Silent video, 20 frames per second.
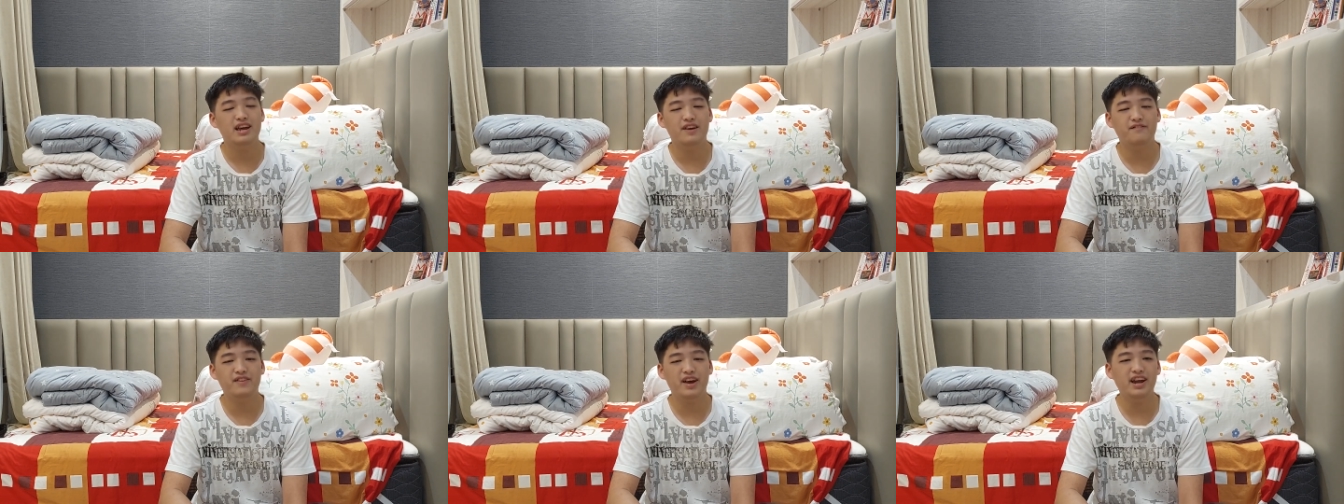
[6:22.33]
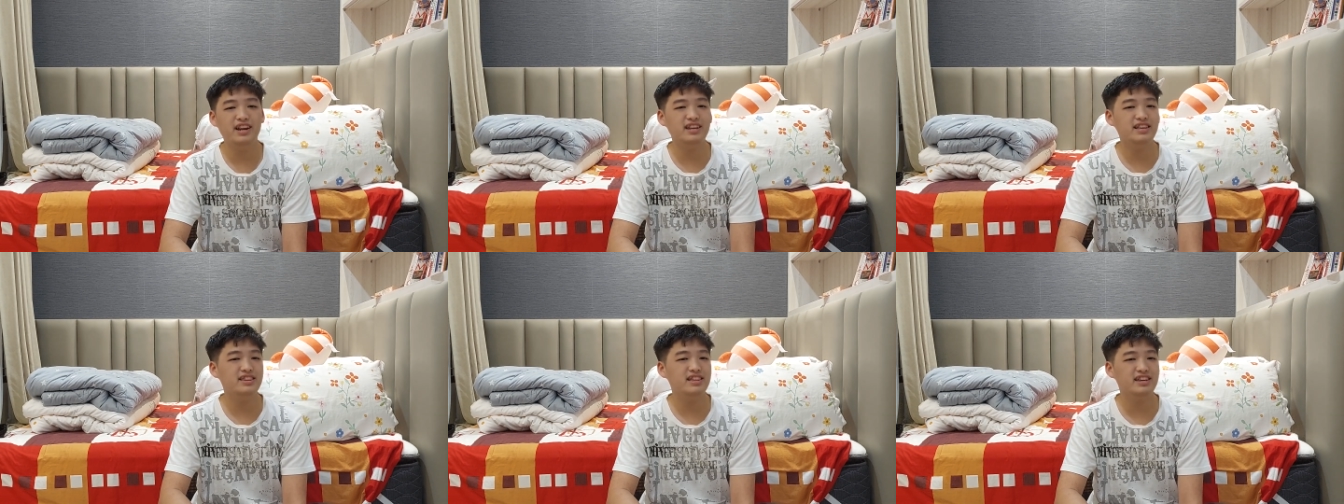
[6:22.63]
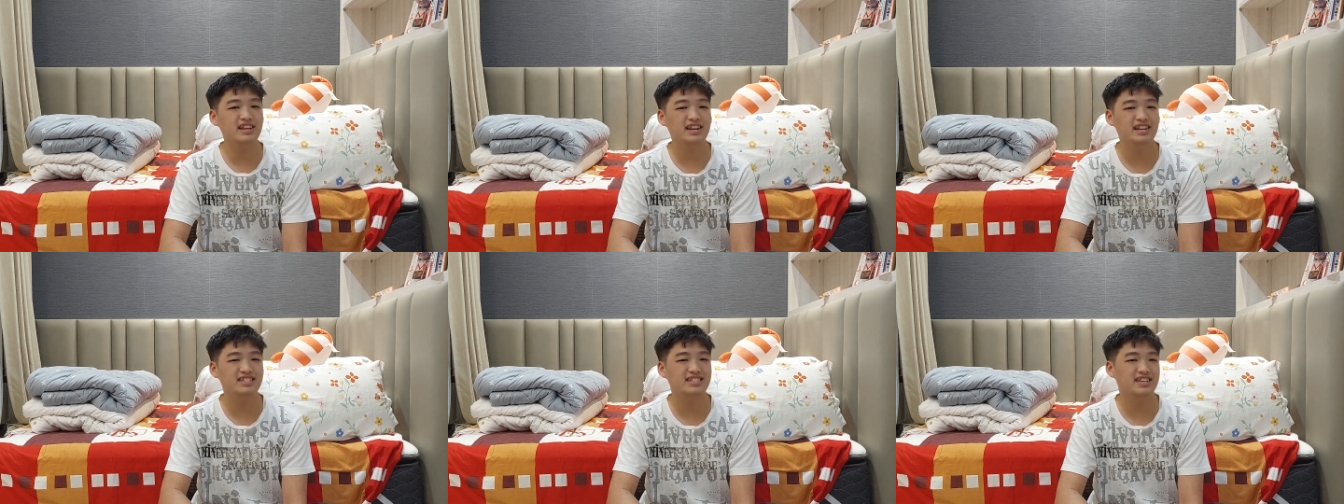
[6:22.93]
if
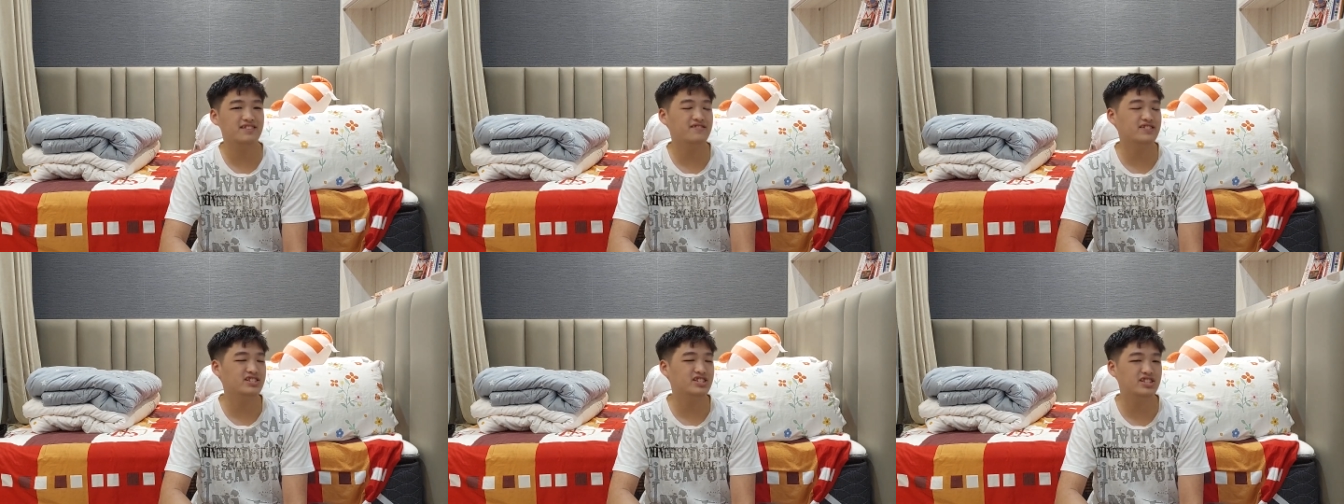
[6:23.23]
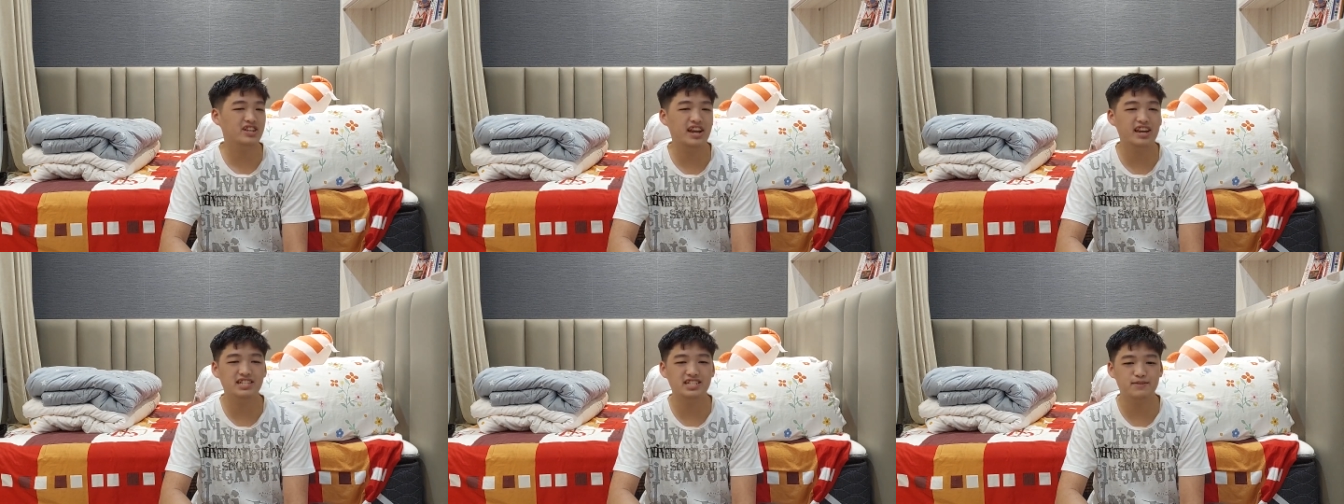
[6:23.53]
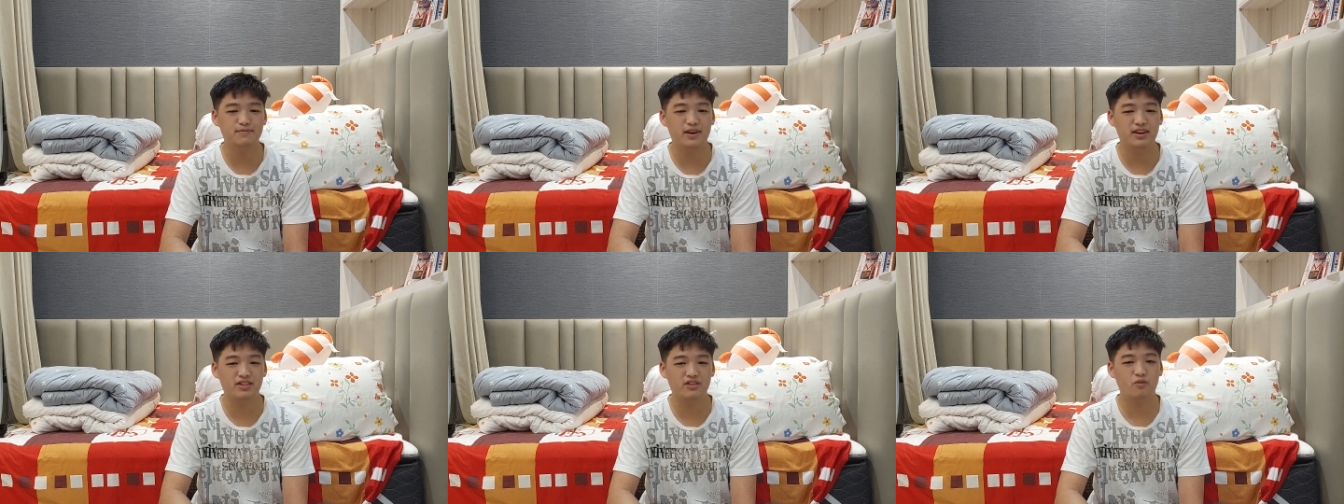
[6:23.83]
anything has even
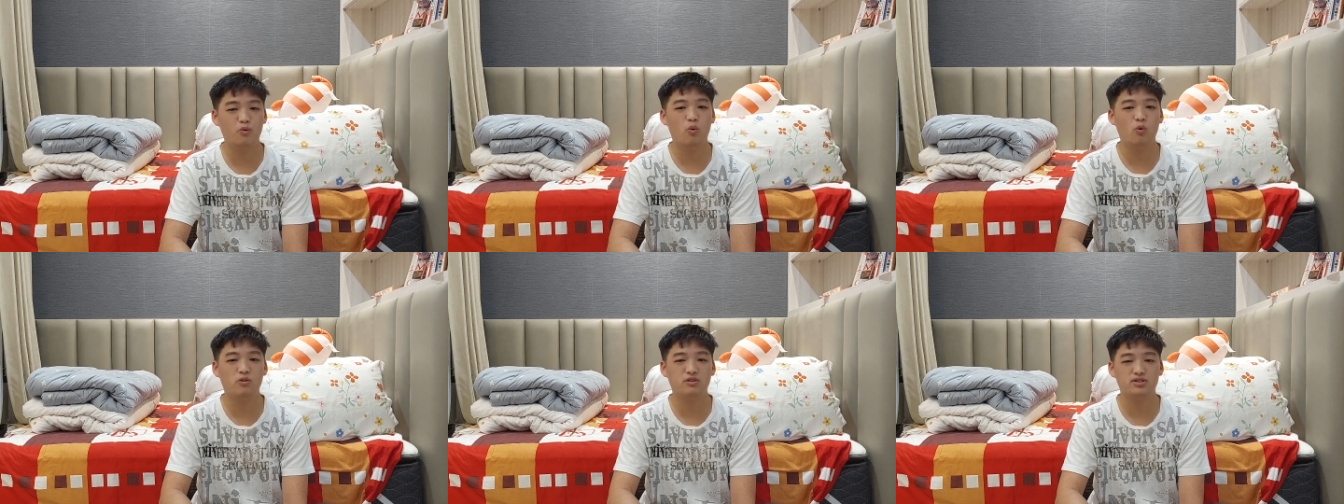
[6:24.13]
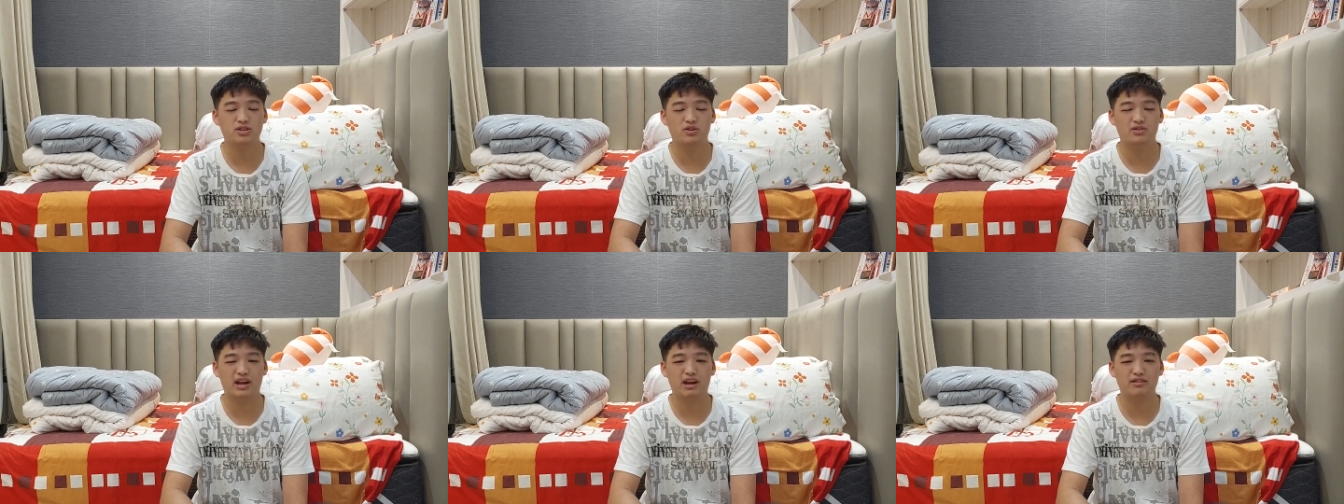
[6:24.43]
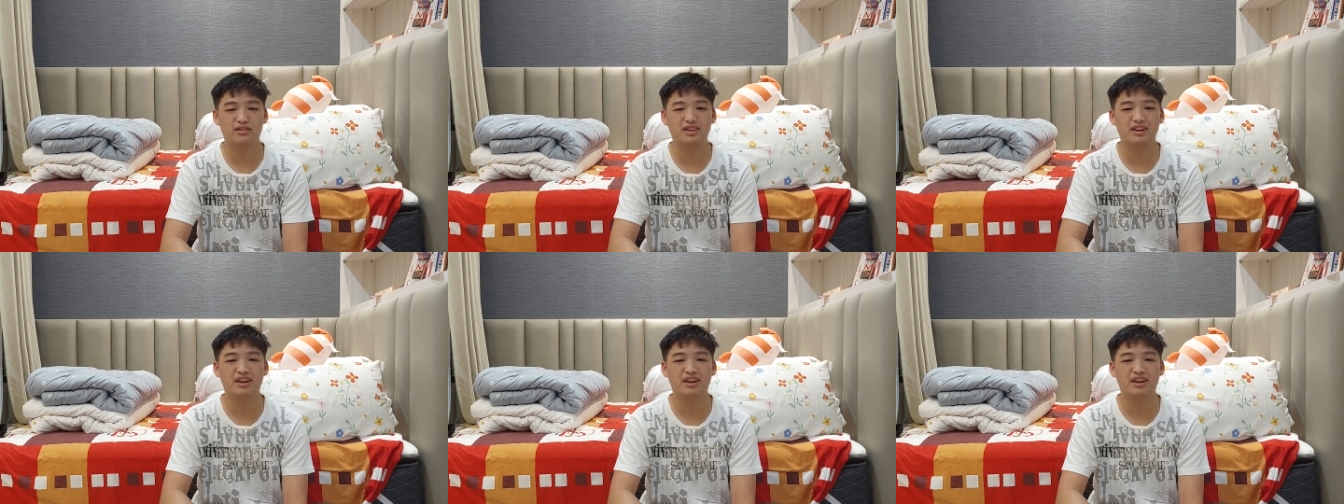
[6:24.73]
changed about the war zone out